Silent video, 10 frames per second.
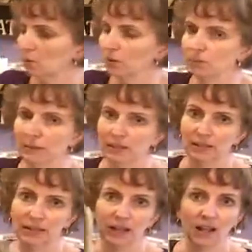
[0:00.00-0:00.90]
would
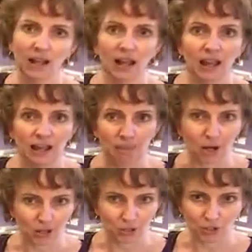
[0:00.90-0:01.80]
be a
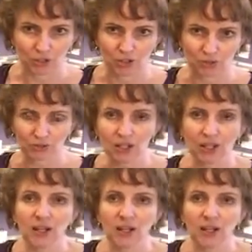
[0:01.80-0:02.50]
bar stone.